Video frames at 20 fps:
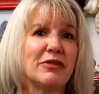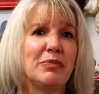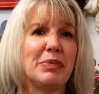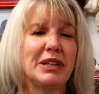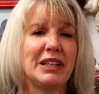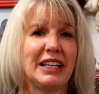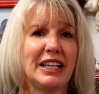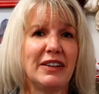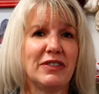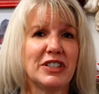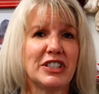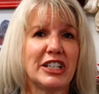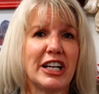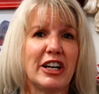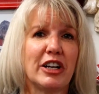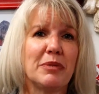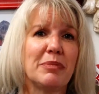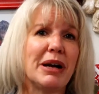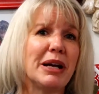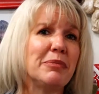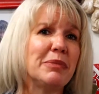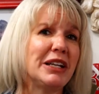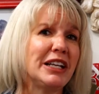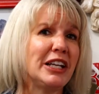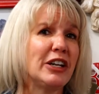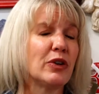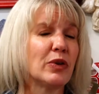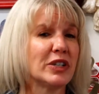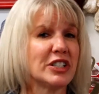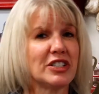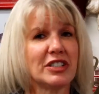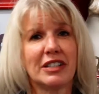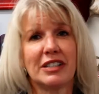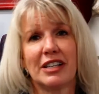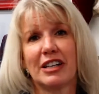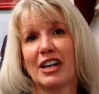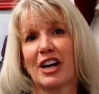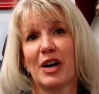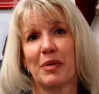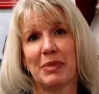of belief shared by many Christian
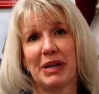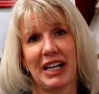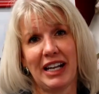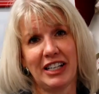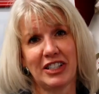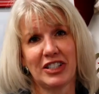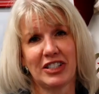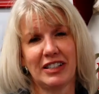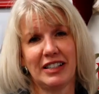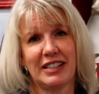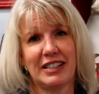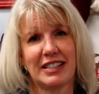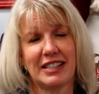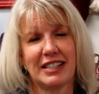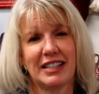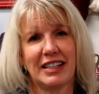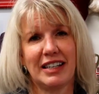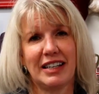denominations.